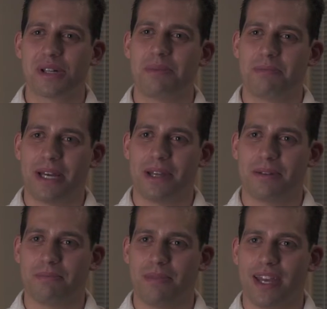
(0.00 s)
Some of
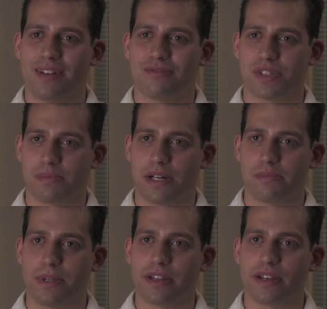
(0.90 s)
my main
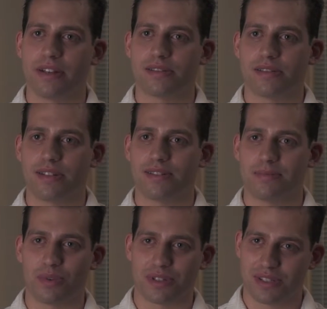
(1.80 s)
responsibilities in
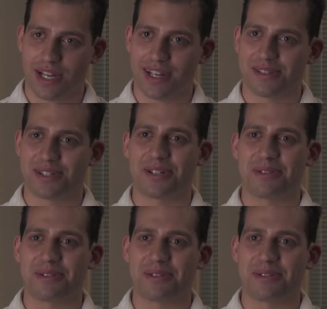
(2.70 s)
more science